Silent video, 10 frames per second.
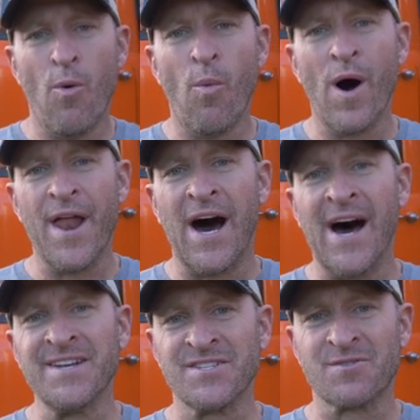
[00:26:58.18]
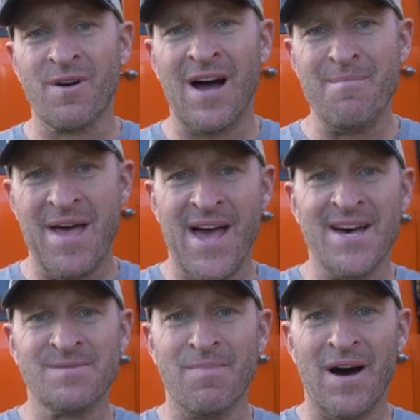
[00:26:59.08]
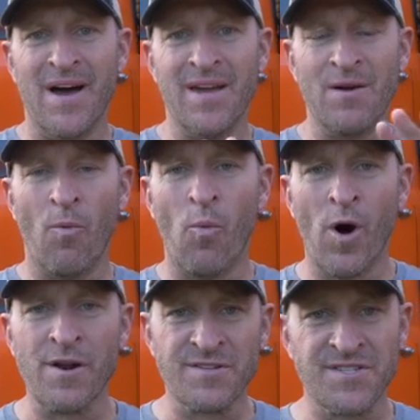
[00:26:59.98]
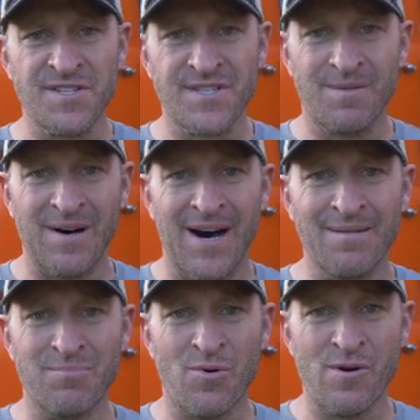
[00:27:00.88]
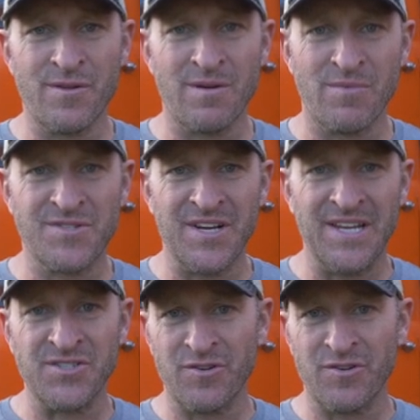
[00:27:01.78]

what I describe as my water system on board the Mercedes